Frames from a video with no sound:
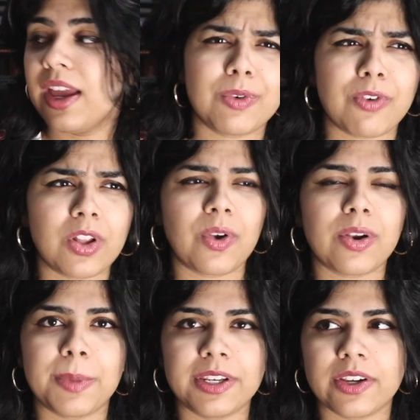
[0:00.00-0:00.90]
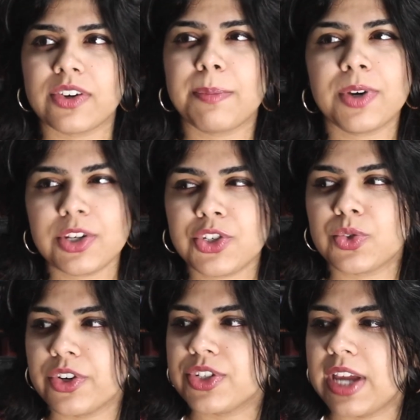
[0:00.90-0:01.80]
We're following around our main character. I'm pretty
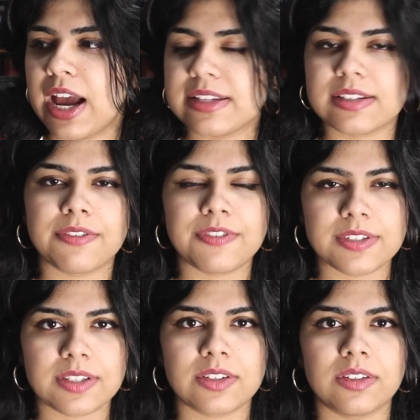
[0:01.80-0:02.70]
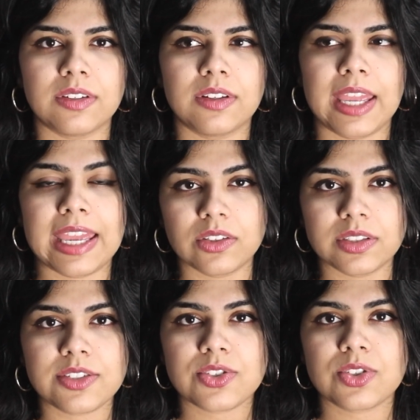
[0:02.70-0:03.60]
sure she has like a physical
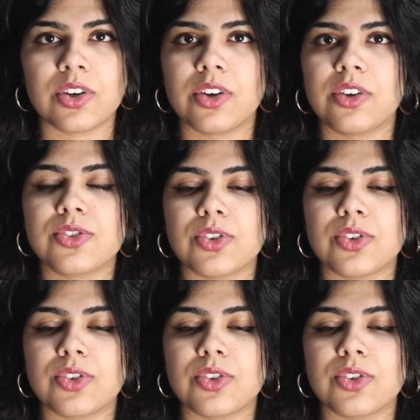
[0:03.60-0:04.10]
illness to her,